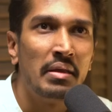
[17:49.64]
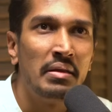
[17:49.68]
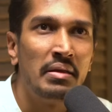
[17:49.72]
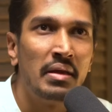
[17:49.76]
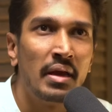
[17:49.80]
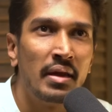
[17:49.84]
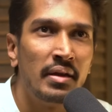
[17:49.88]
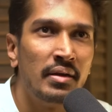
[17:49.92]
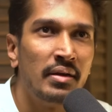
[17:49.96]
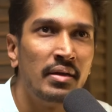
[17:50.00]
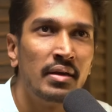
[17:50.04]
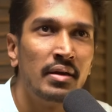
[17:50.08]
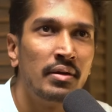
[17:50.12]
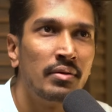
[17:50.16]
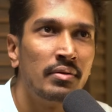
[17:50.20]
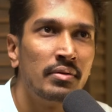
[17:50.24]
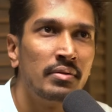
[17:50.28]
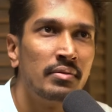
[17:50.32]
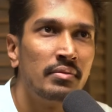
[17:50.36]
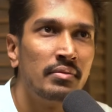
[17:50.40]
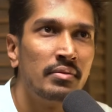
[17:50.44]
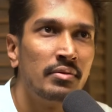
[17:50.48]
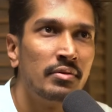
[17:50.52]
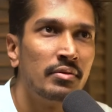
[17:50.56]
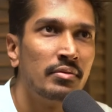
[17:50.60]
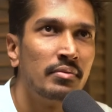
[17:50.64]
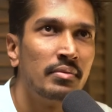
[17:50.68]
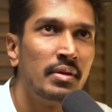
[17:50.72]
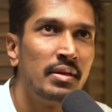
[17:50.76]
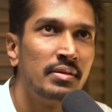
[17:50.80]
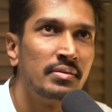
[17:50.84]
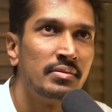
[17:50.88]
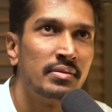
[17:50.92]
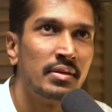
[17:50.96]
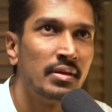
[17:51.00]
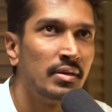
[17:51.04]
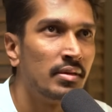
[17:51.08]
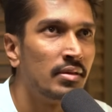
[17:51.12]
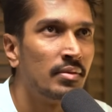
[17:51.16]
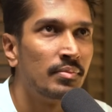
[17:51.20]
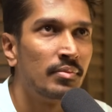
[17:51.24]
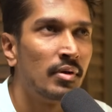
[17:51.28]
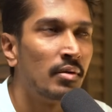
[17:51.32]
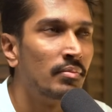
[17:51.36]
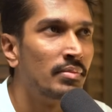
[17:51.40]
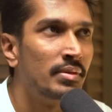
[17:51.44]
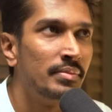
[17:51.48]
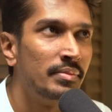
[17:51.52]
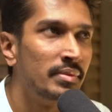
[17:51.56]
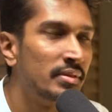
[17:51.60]
any idea on, let's say the
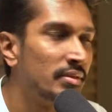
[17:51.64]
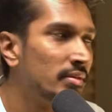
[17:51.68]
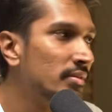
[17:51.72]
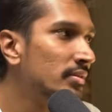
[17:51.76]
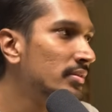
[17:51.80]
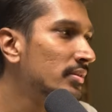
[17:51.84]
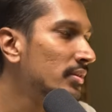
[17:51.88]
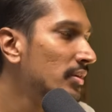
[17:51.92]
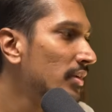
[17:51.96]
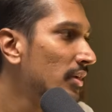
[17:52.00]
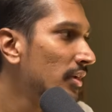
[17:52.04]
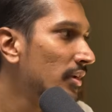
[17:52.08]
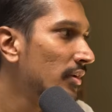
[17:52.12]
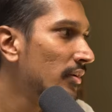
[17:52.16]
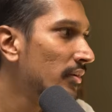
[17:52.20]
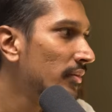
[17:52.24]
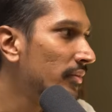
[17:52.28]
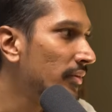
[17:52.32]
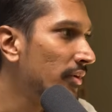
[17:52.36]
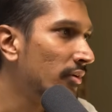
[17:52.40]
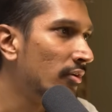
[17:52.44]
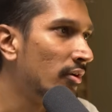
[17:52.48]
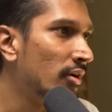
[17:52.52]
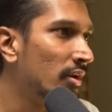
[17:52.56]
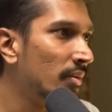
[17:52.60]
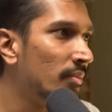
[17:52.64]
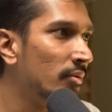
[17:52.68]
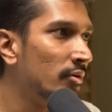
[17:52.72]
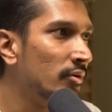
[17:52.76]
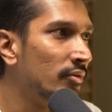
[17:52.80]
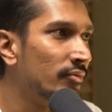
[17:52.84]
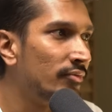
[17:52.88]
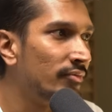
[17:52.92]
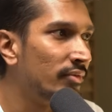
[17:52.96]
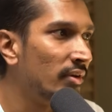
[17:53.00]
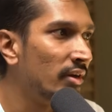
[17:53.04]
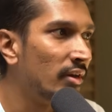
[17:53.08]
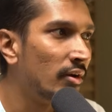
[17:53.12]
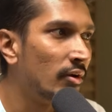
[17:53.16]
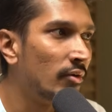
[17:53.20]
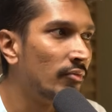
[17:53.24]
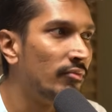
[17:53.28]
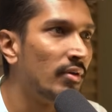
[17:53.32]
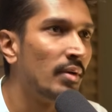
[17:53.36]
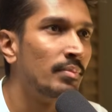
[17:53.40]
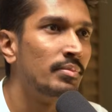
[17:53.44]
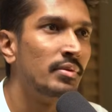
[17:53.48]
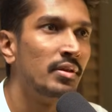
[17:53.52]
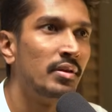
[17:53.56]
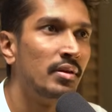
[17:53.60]
problem is we are not able to figure out
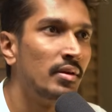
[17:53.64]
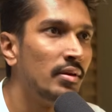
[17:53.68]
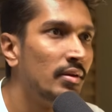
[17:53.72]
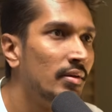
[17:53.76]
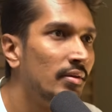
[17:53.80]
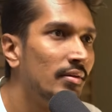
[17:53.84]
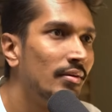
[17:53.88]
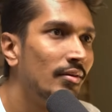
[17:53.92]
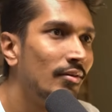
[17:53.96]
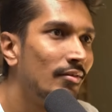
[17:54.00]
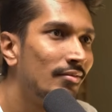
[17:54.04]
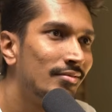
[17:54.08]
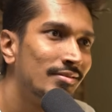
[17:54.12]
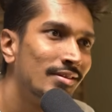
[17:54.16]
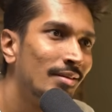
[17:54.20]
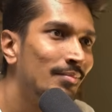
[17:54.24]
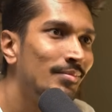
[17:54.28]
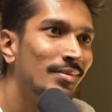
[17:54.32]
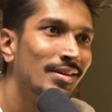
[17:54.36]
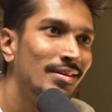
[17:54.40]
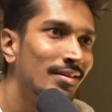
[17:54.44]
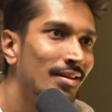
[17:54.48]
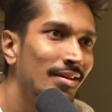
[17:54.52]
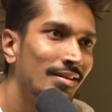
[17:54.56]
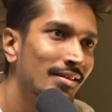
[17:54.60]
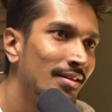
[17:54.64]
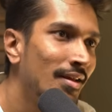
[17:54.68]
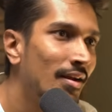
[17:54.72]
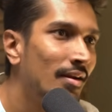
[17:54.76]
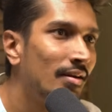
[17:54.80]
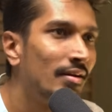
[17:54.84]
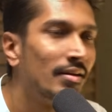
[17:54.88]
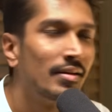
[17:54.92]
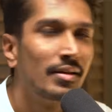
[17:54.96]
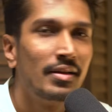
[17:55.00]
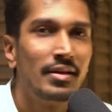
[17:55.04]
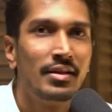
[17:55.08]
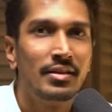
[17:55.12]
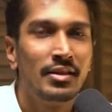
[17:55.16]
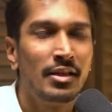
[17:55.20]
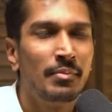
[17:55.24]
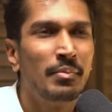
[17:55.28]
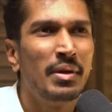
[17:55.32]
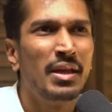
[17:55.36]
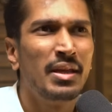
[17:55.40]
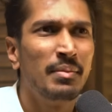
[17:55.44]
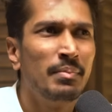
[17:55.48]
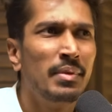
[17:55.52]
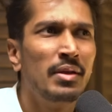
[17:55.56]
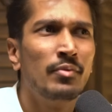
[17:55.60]
Web3 or something like that, then
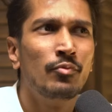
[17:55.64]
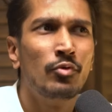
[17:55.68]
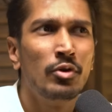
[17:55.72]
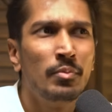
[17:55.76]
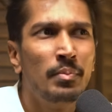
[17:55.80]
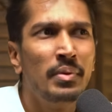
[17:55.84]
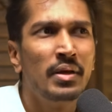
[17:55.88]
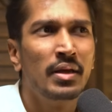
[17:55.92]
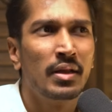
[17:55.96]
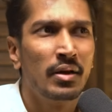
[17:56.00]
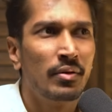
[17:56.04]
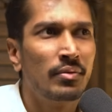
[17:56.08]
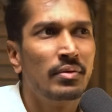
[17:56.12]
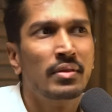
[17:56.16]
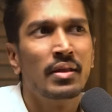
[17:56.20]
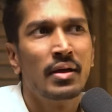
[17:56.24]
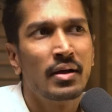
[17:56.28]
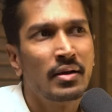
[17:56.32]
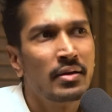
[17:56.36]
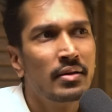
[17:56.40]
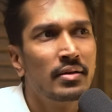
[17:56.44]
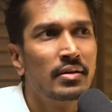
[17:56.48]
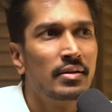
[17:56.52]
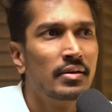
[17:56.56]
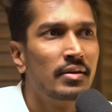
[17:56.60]
my email would be around that.